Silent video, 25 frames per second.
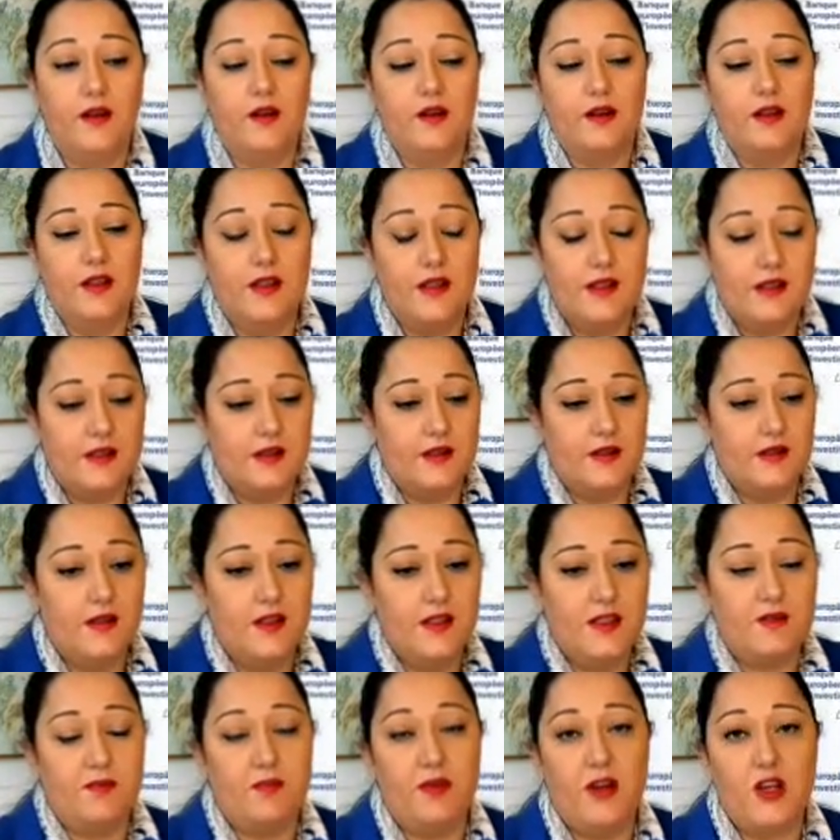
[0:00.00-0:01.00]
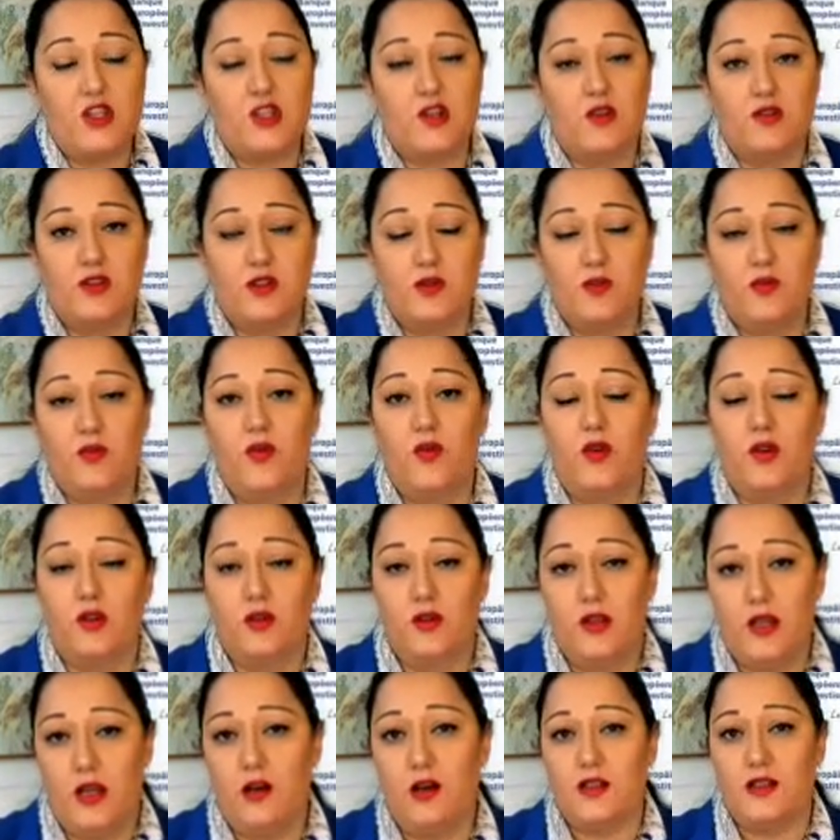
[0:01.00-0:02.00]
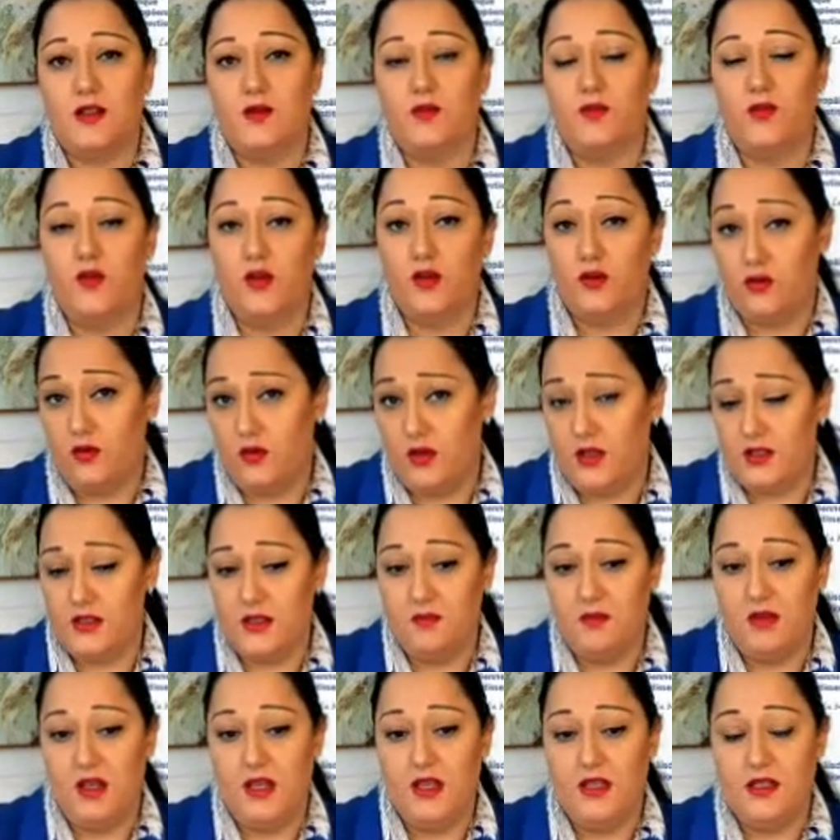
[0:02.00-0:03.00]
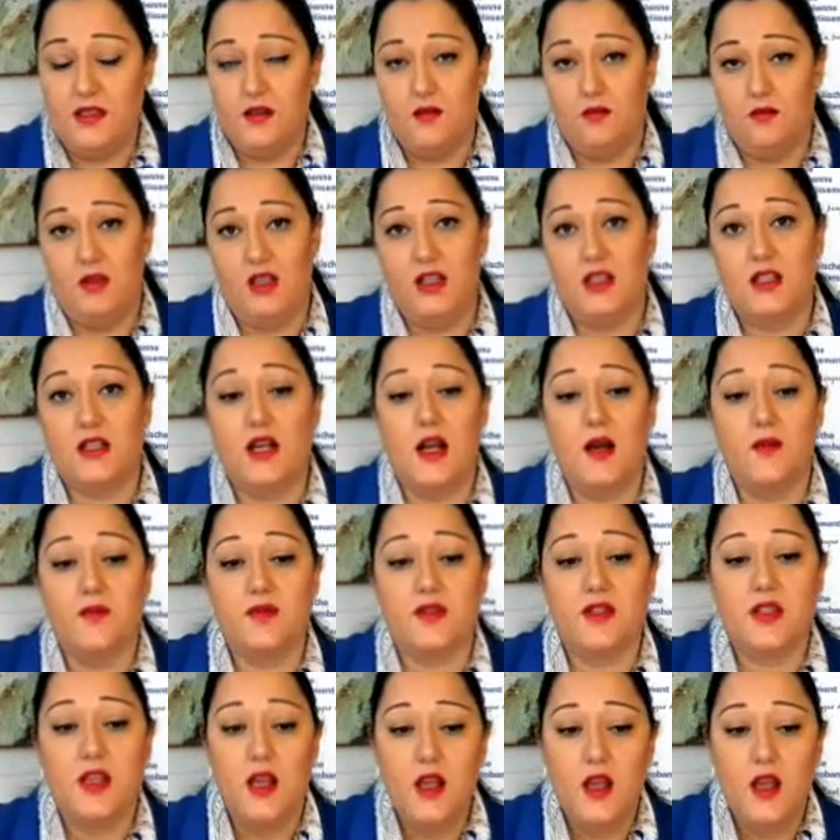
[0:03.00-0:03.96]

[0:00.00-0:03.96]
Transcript: this special support, direct support to SMEs and mid-caps